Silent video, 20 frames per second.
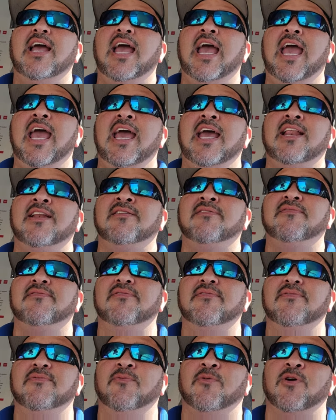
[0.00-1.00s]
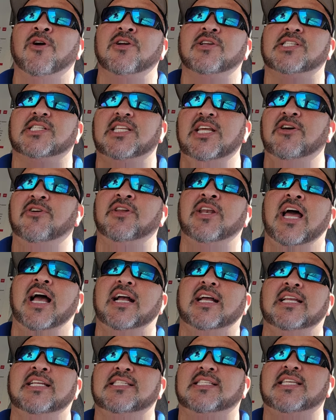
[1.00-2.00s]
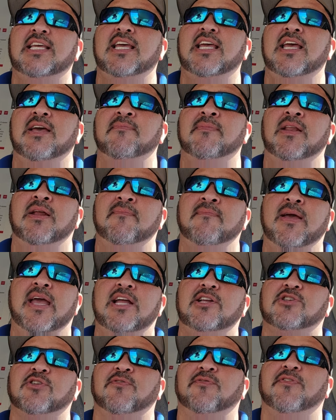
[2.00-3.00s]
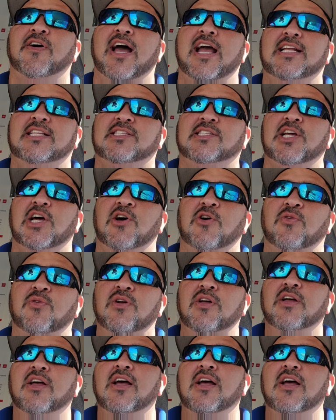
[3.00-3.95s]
And we're still not going to see him in a major fight. So